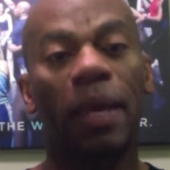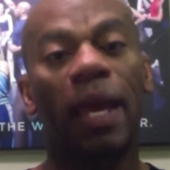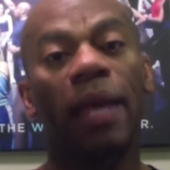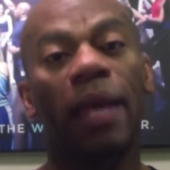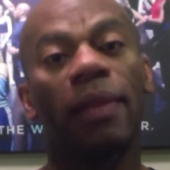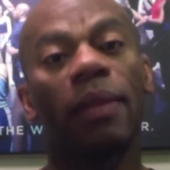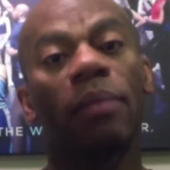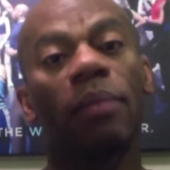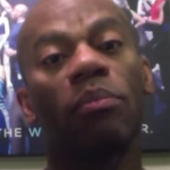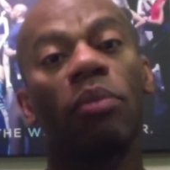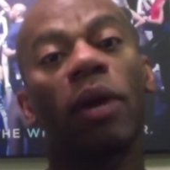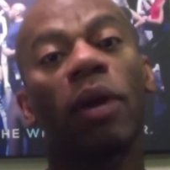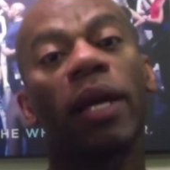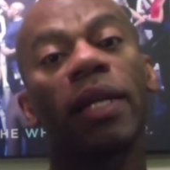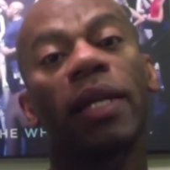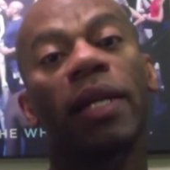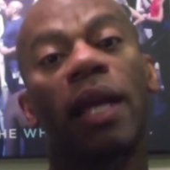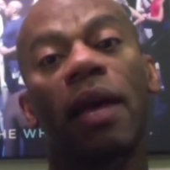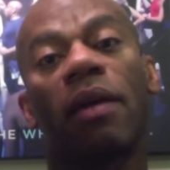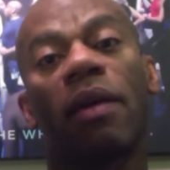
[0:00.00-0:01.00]
and then
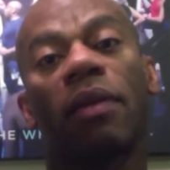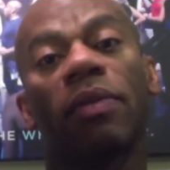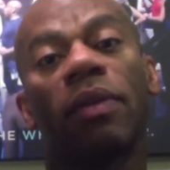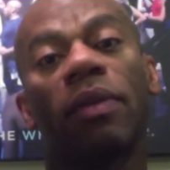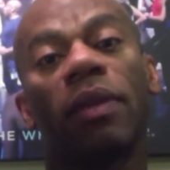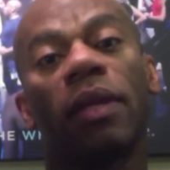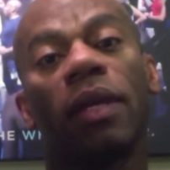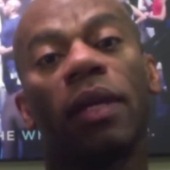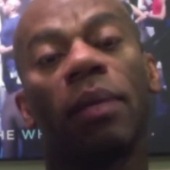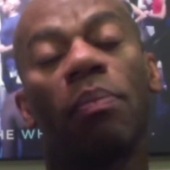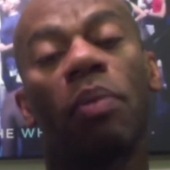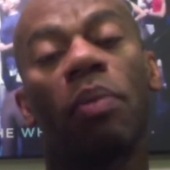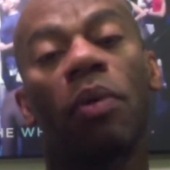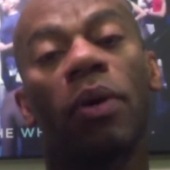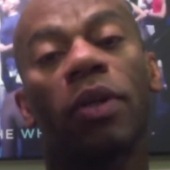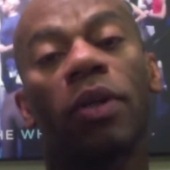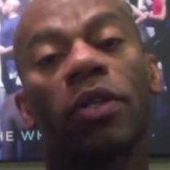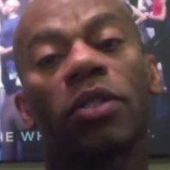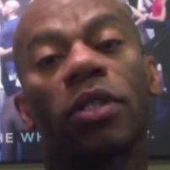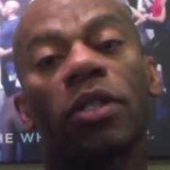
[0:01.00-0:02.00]
break down the
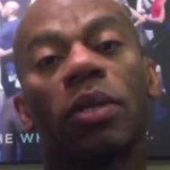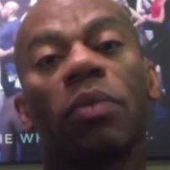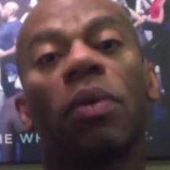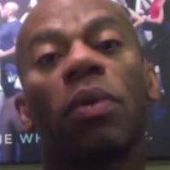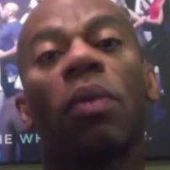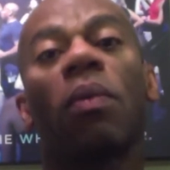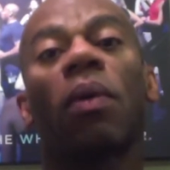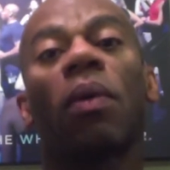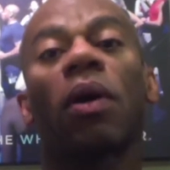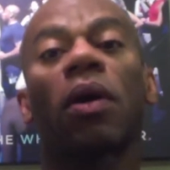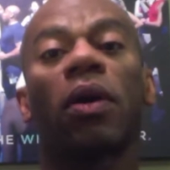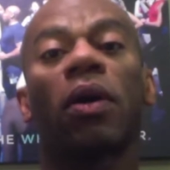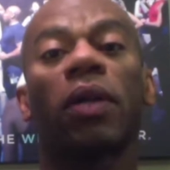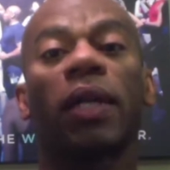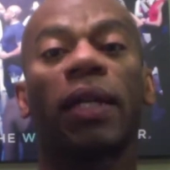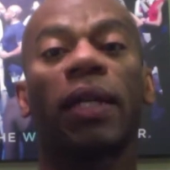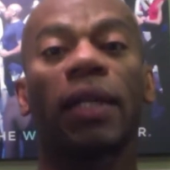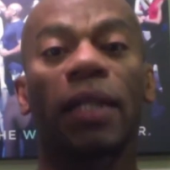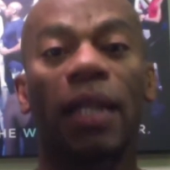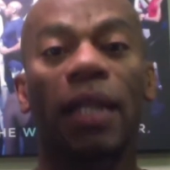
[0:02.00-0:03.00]
pointers that we work on
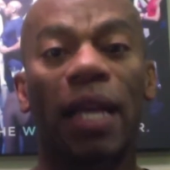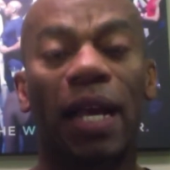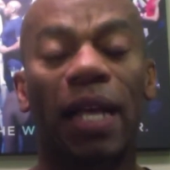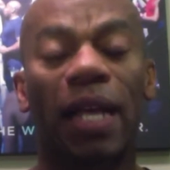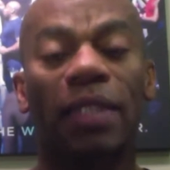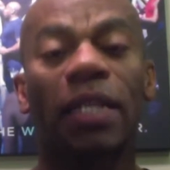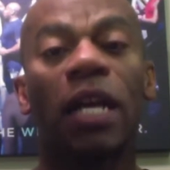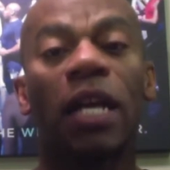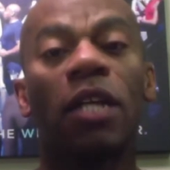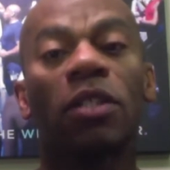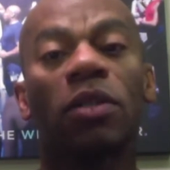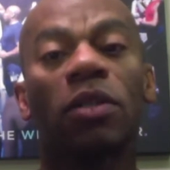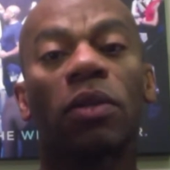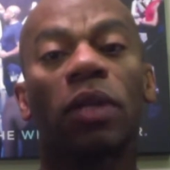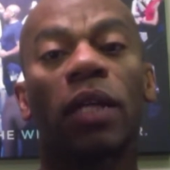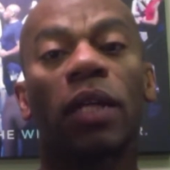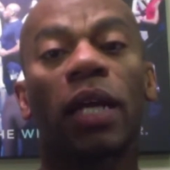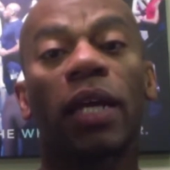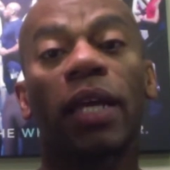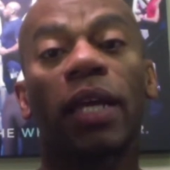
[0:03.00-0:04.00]
in class so
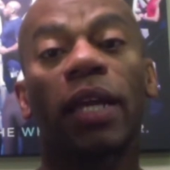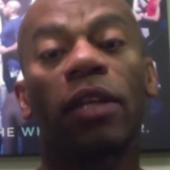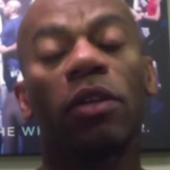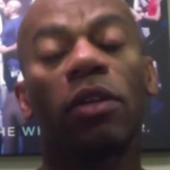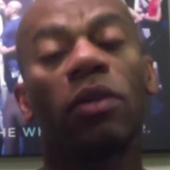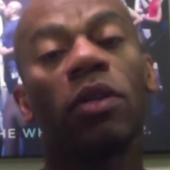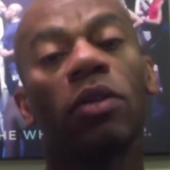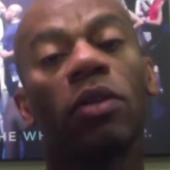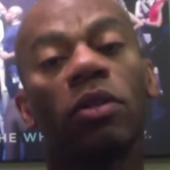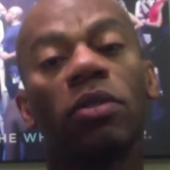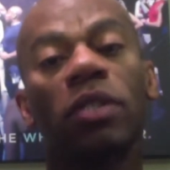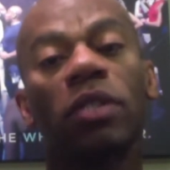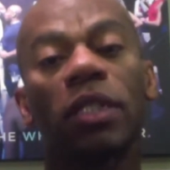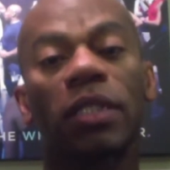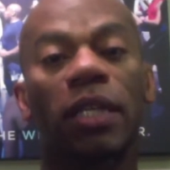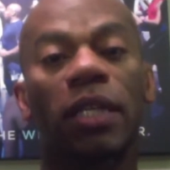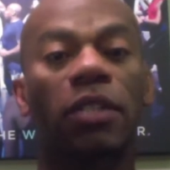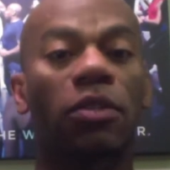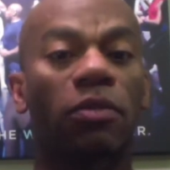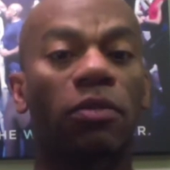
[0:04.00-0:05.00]
that, again, you can use
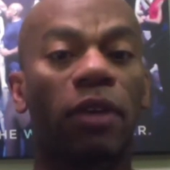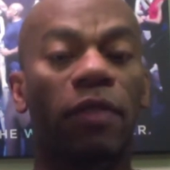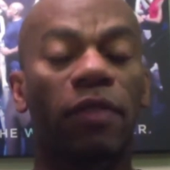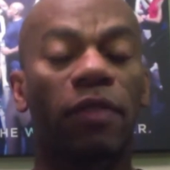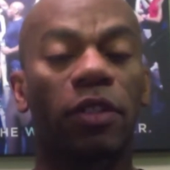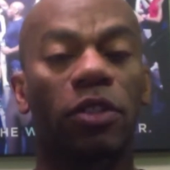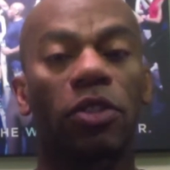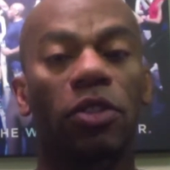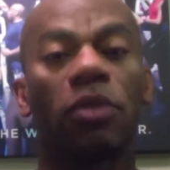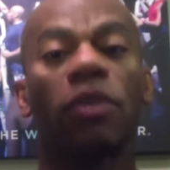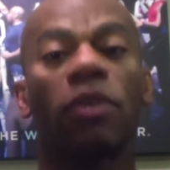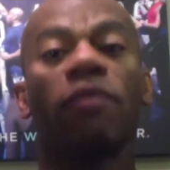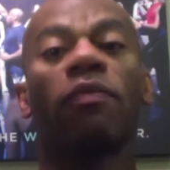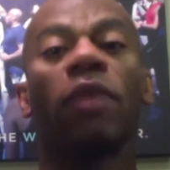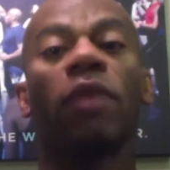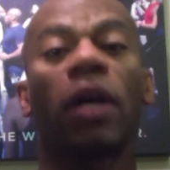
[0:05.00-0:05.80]
this as a reference. You can